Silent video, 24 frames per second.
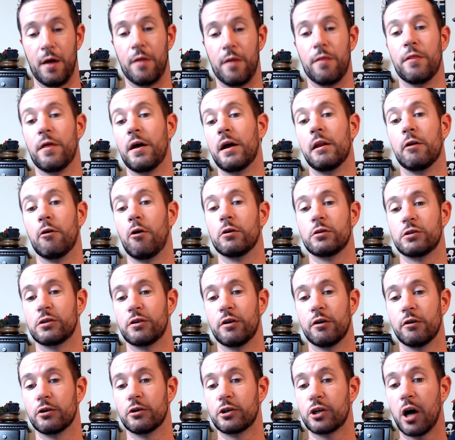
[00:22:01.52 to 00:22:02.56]
then they
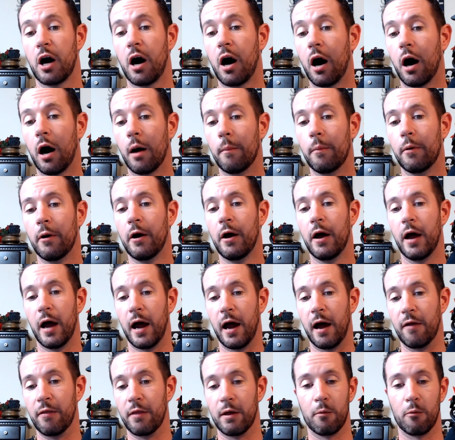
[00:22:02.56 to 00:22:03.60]
lost their job
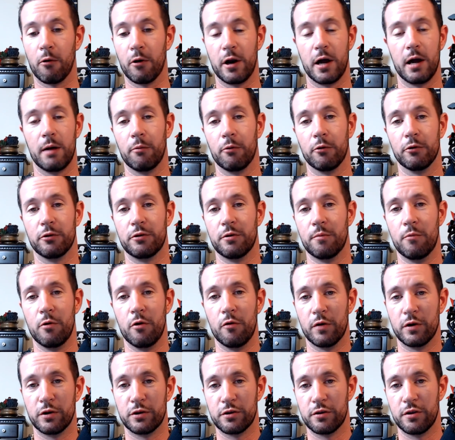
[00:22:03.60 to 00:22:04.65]
and they weren't able to
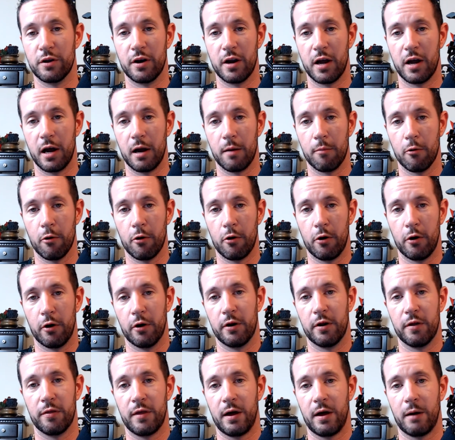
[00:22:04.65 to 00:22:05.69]
move into the
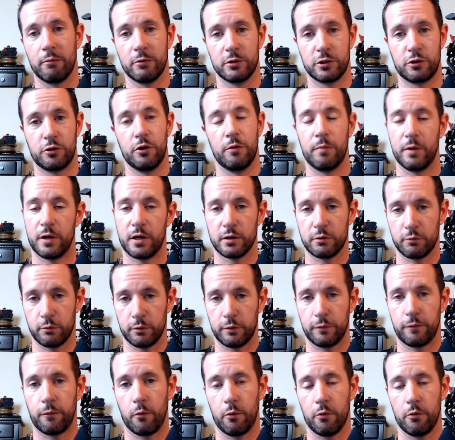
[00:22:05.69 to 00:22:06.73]
neighborhood, and that was good because
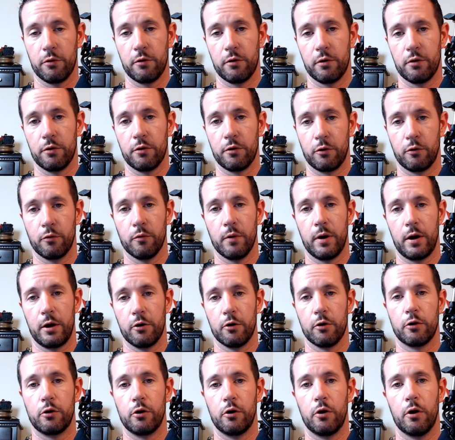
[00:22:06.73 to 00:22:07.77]
it was for the
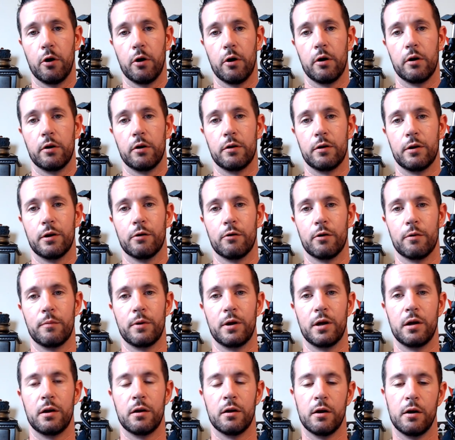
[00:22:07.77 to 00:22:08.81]
greater good. You know what I
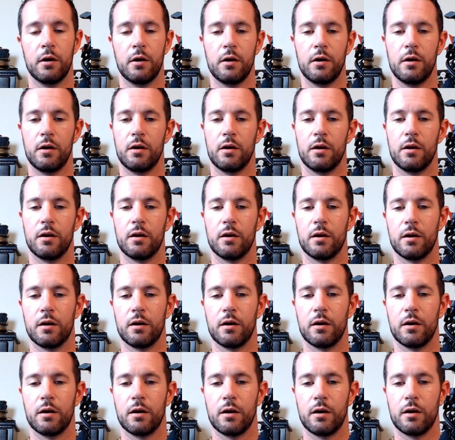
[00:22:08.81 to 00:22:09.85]
mean?
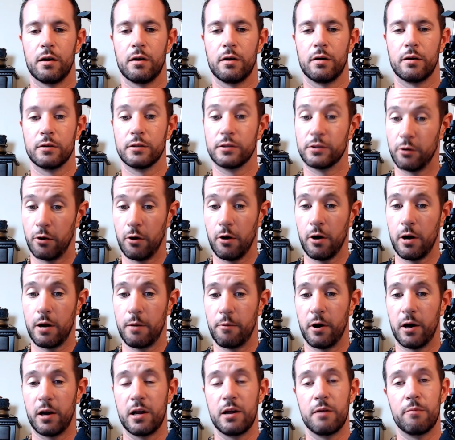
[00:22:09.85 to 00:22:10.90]

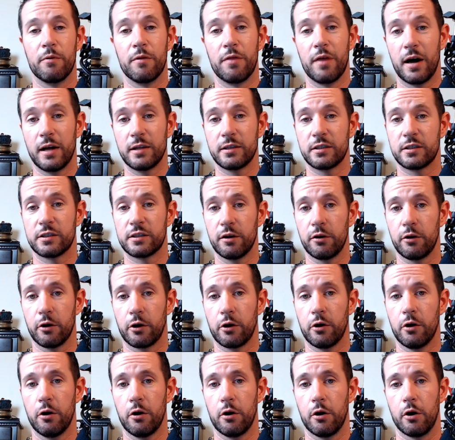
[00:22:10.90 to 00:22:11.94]
Sorry, buddy, but that's still
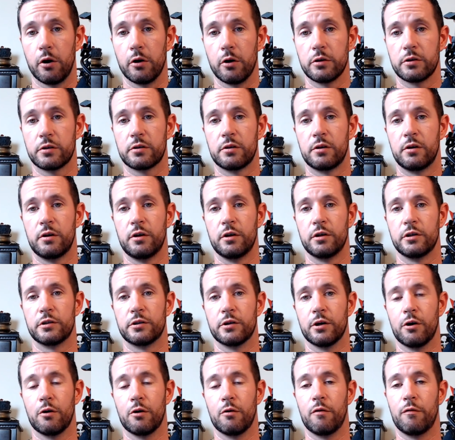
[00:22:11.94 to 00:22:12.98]
a curse.
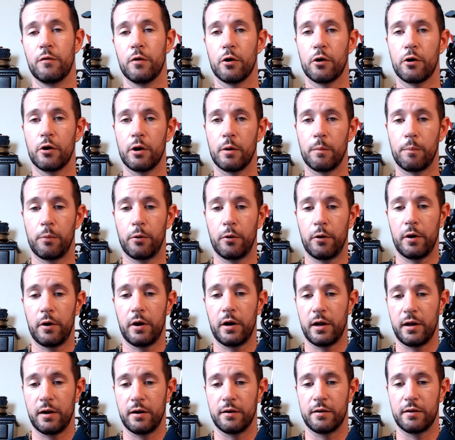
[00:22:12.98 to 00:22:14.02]
So if you're going to
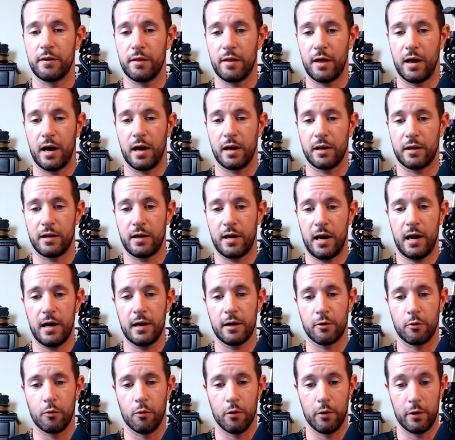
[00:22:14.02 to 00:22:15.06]
put it into that
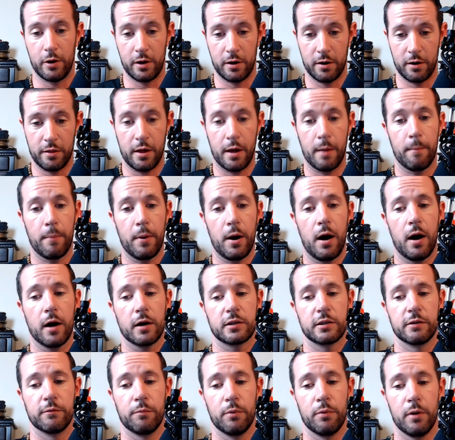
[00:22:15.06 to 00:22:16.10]
category, into that
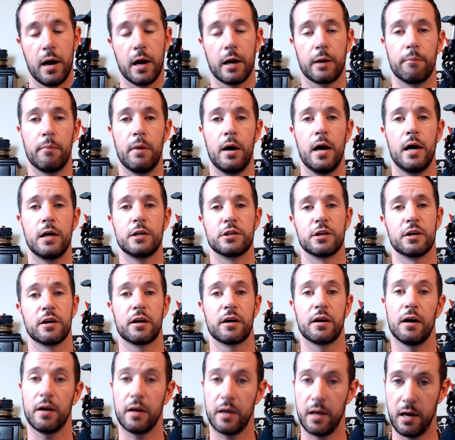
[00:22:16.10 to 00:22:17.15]
box of black
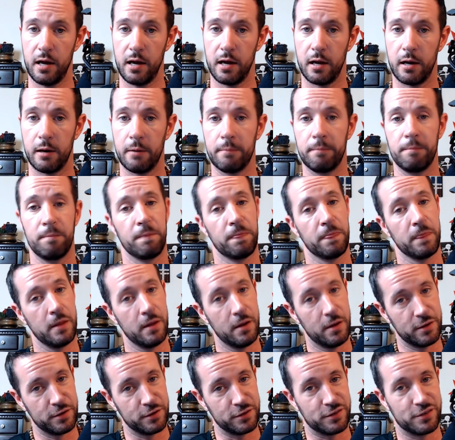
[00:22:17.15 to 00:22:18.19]
magic, again,
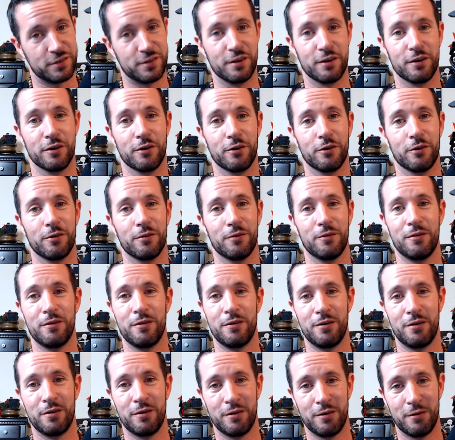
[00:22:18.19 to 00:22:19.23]
still
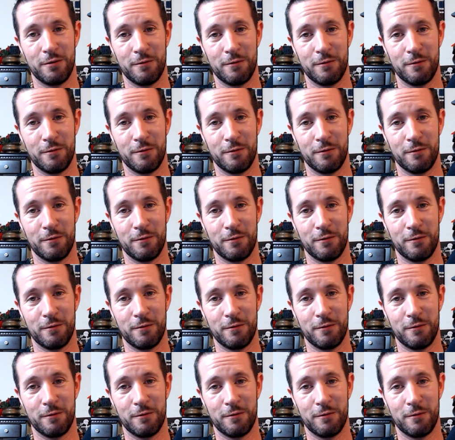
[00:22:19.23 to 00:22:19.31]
